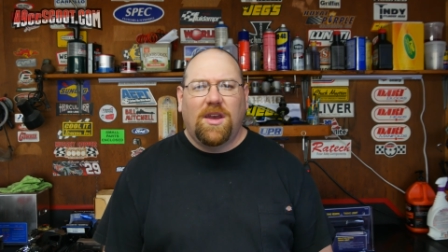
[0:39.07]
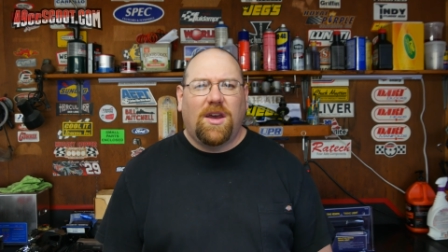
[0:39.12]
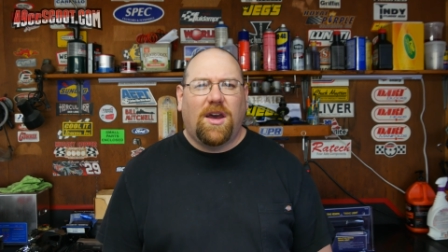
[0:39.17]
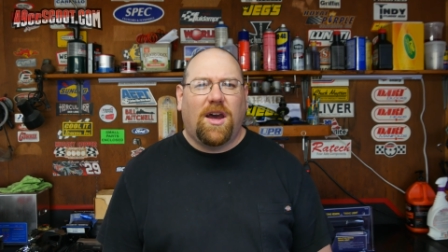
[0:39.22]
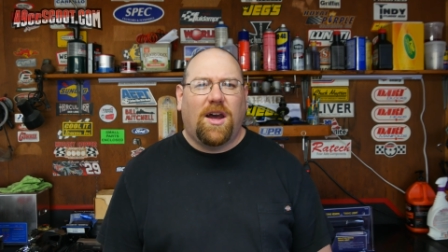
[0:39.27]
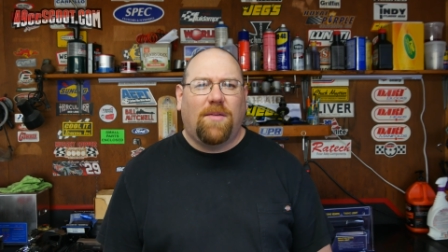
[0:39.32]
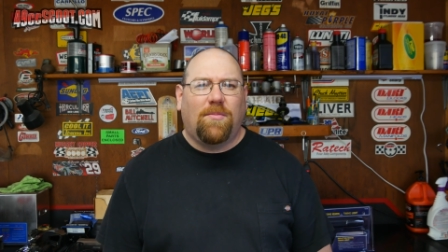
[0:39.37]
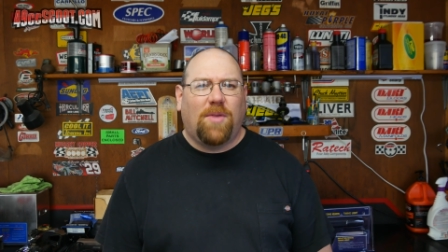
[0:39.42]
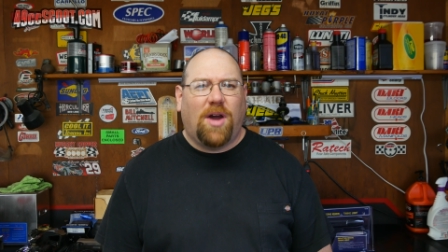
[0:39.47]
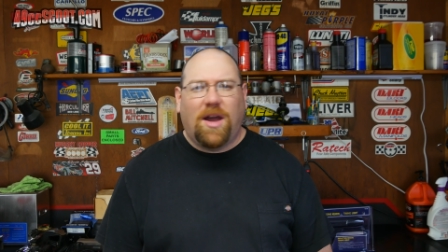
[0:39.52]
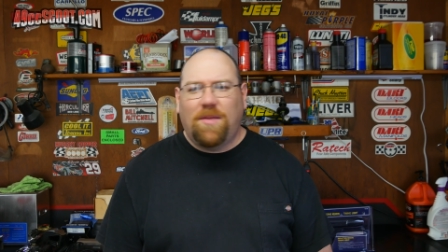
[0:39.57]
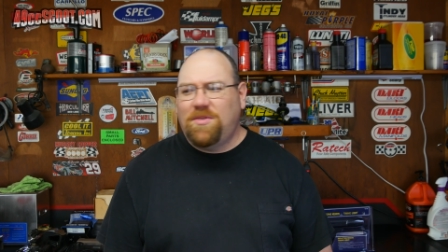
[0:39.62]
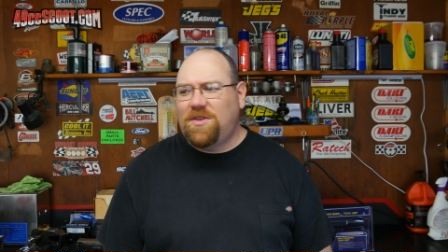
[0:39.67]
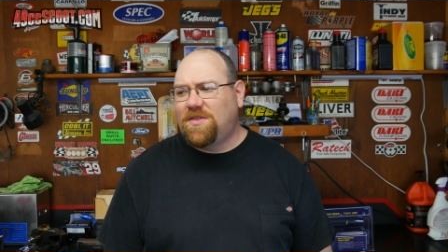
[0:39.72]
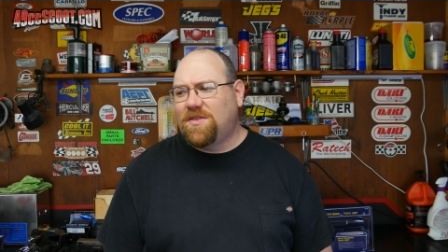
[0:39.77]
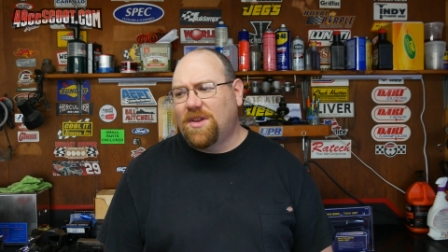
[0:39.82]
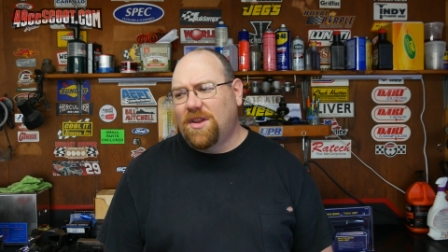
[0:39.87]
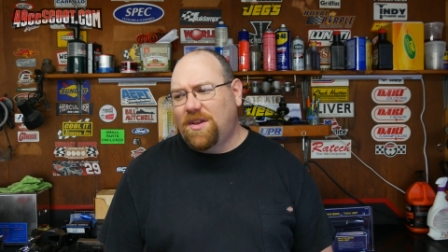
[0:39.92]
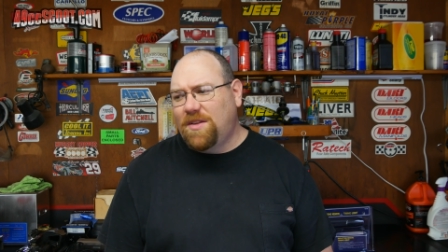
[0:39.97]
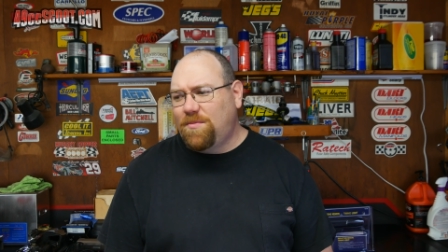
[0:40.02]
um, I'm
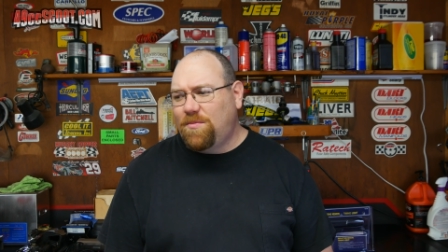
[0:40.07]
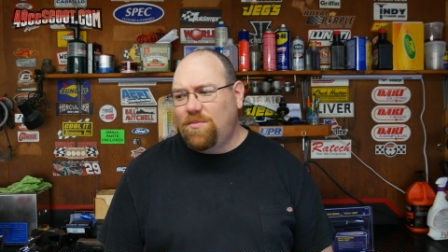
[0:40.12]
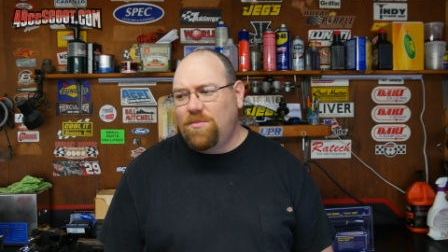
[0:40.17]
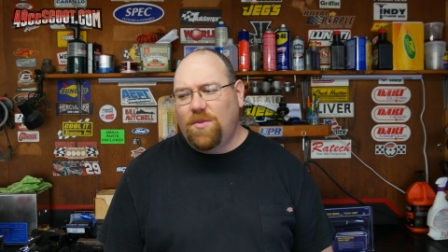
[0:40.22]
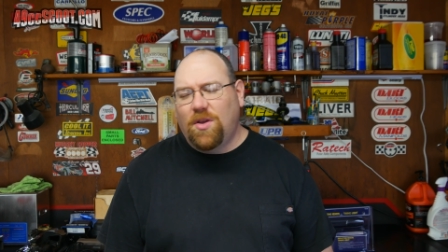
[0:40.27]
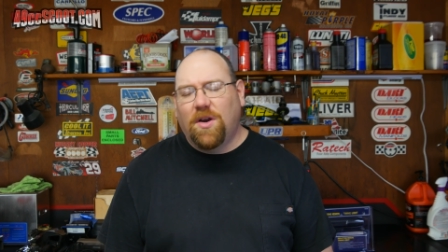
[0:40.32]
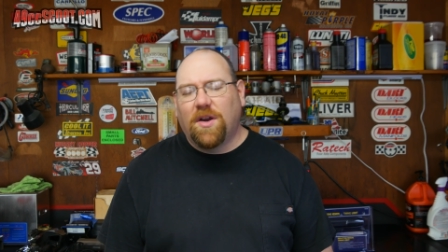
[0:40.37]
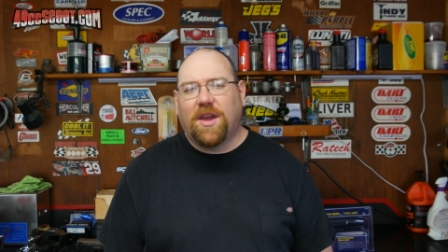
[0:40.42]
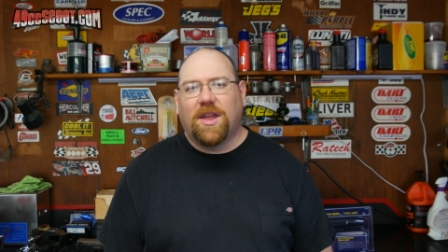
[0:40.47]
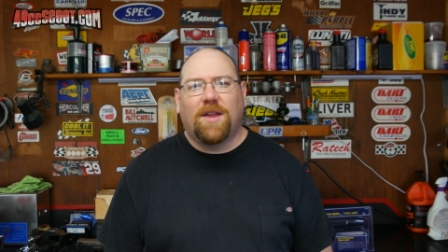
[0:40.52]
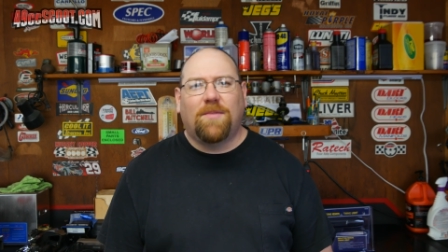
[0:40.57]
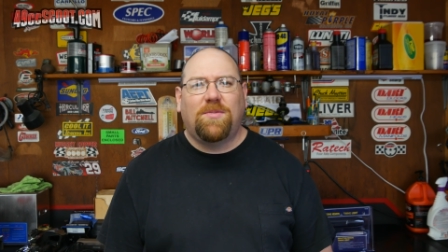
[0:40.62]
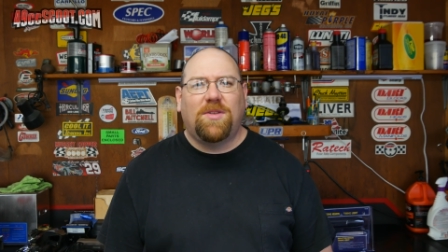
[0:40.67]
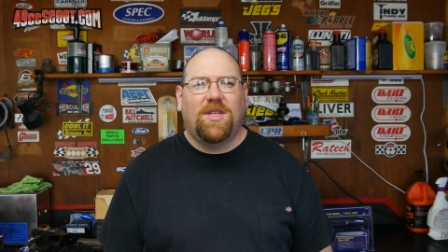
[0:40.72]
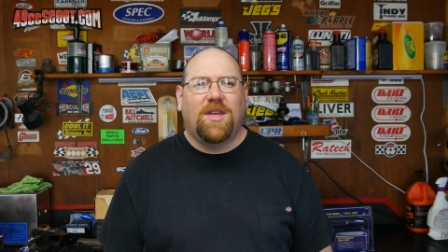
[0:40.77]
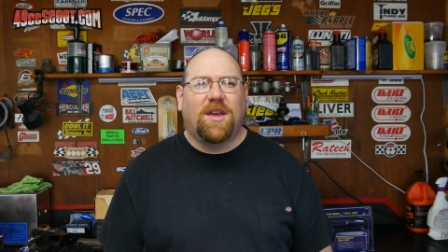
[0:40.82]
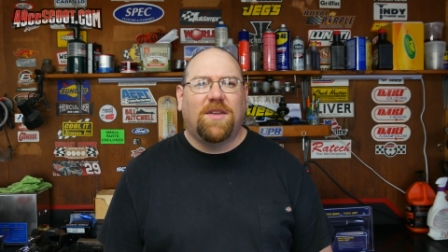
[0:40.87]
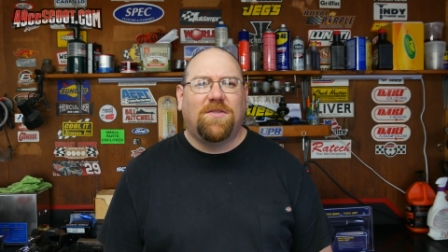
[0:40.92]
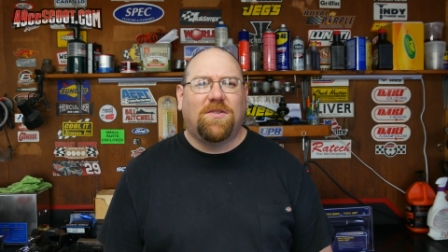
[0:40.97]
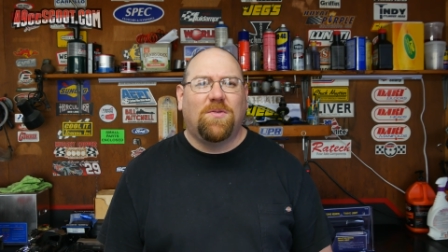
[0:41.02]
just going to hook it up to
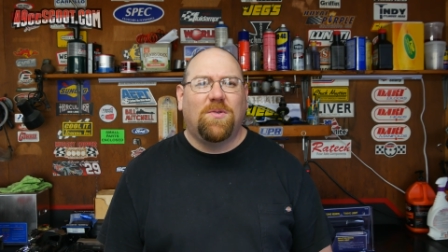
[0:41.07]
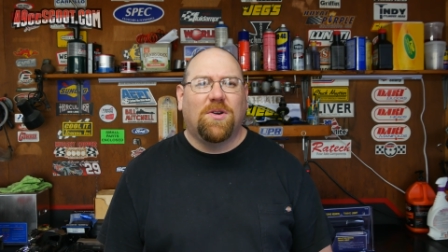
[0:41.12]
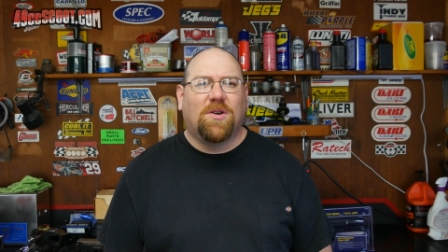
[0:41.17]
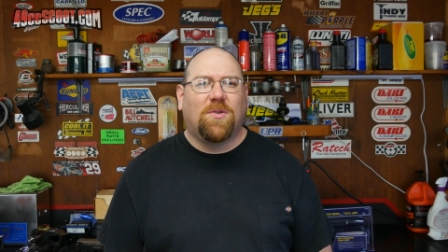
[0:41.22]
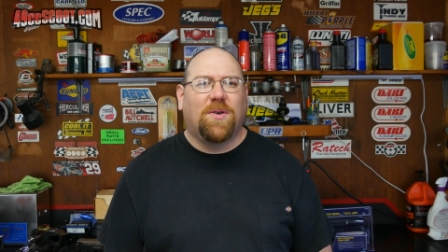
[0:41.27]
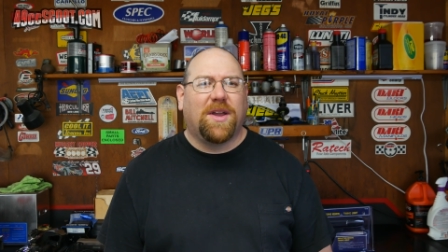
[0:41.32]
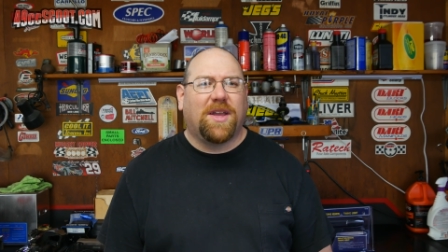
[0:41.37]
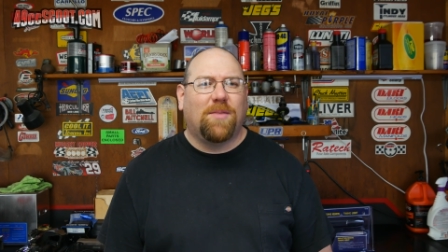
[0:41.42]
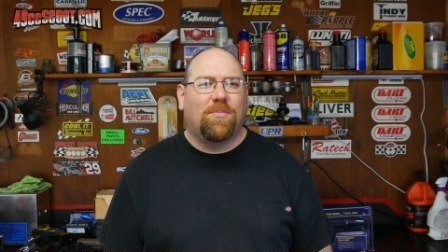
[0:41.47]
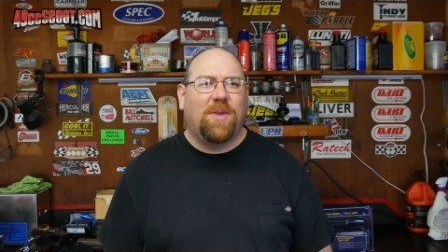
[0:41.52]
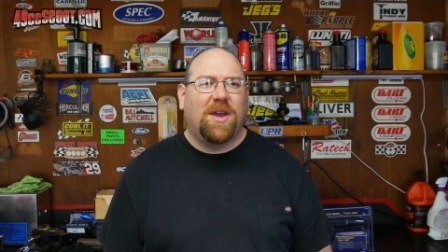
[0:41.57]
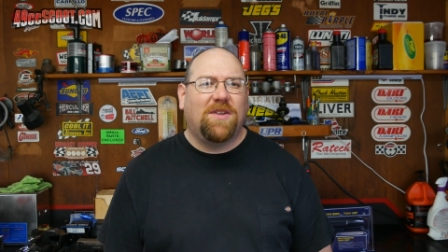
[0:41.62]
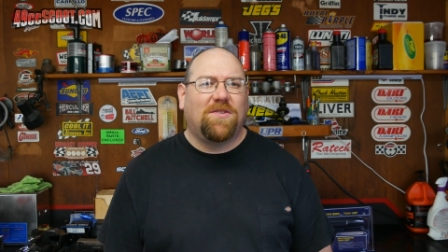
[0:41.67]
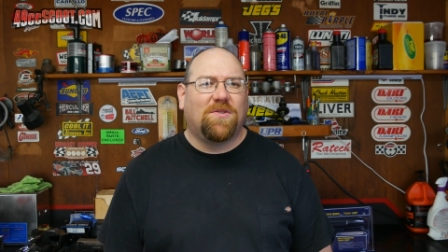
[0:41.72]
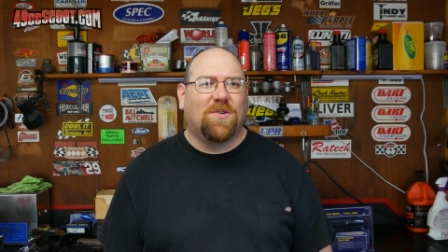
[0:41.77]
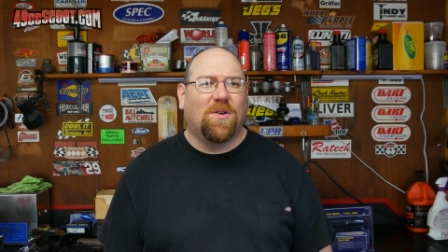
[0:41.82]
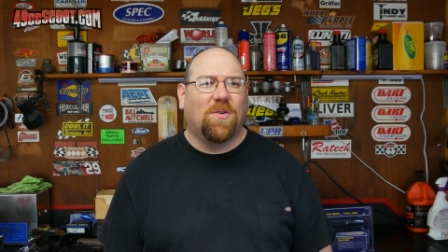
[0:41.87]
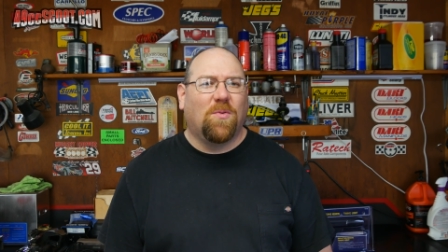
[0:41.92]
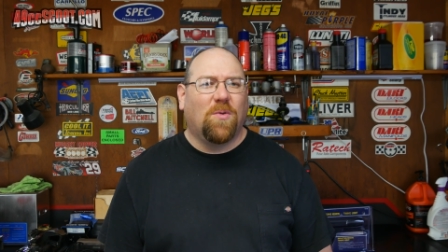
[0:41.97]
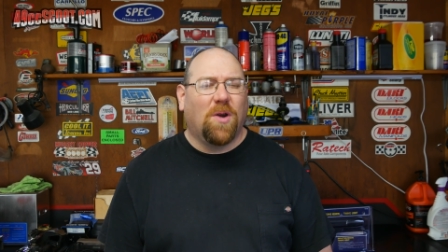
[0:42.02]
the engine real quick and make
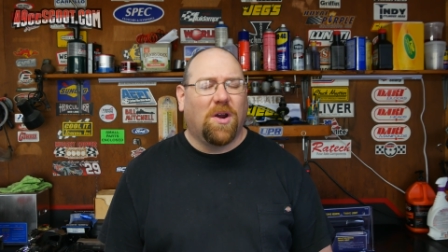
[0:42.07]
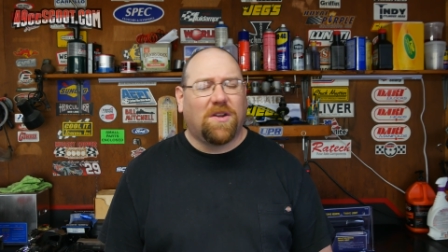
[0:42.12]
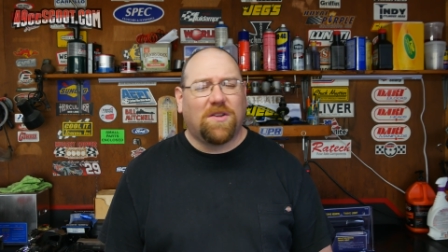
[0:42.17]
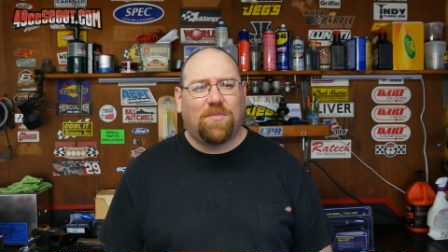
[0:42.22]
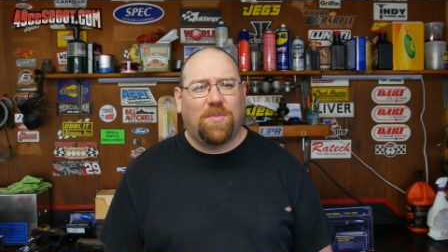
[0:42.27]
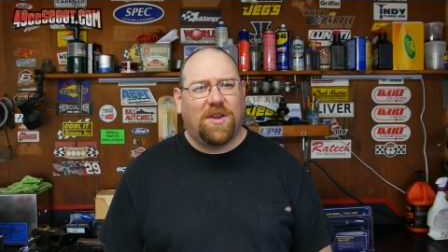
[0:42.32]
sure it works,